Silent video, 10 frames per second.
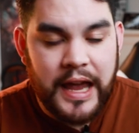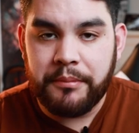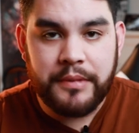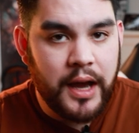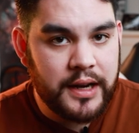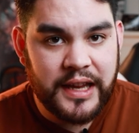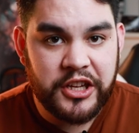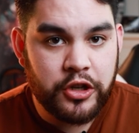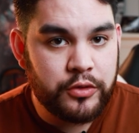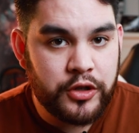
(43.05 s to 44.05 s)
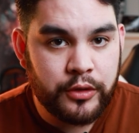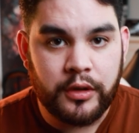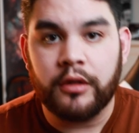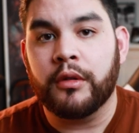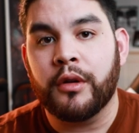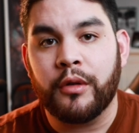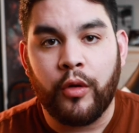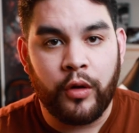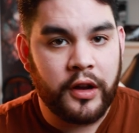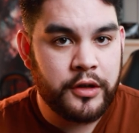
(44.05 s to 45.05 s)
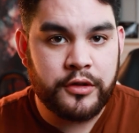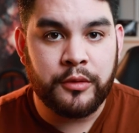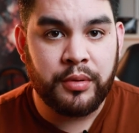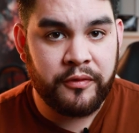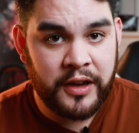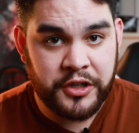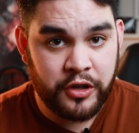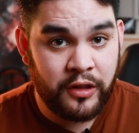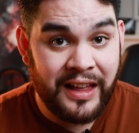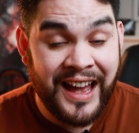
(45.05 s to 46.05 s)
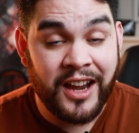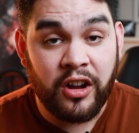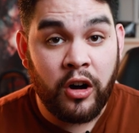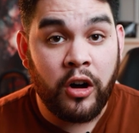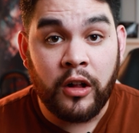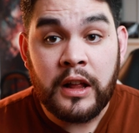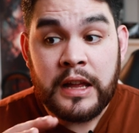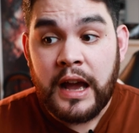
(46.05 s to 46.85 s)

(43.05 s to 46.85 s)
am not a YouTube guru or a YouTube professional at all.